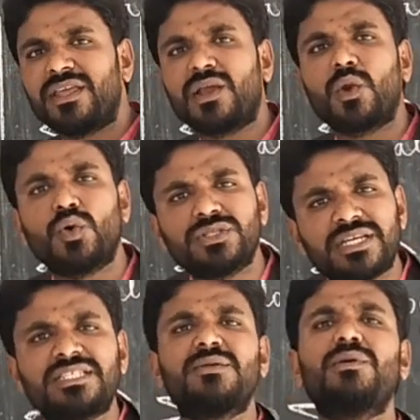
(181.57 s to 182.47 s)
very
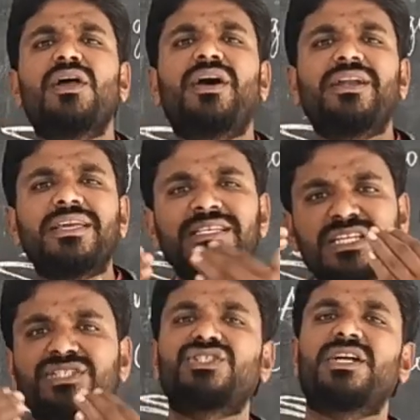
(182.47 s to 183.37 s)
closer similarities
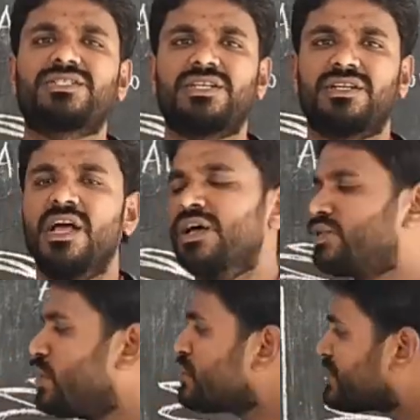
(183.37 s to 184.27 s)
in structure.
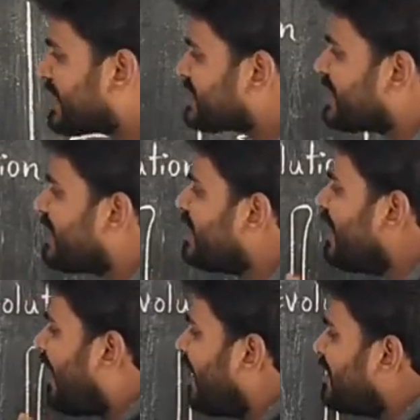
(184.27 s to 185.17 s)
So
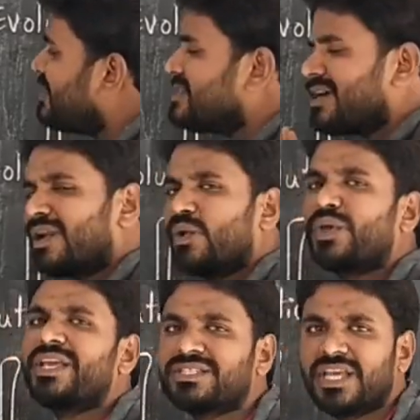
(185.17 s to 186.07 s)
structurally all these are
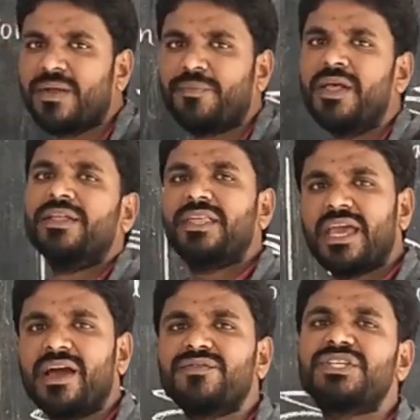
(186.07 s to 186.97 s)
looking same,
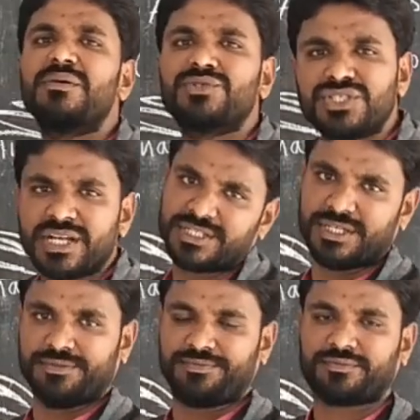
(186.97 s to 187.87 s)
they have same
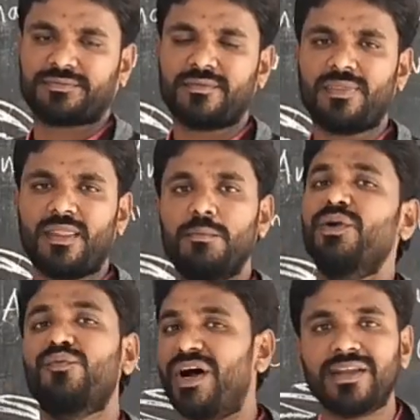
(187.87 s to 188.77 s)
structure.
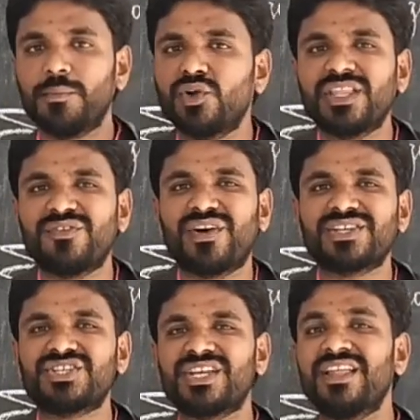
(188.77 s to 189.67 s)
But what about their
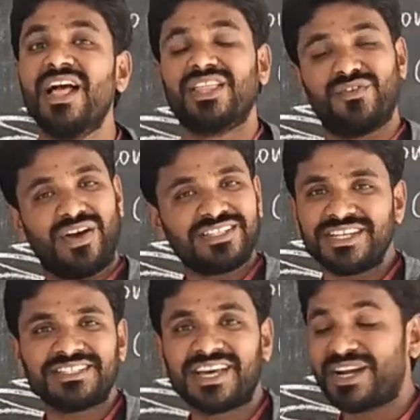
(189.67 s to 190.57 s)
function? The
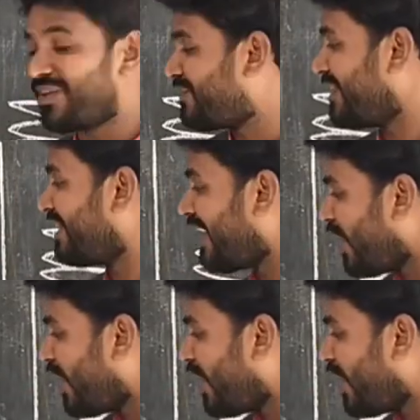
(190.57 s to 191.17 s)
functions are different.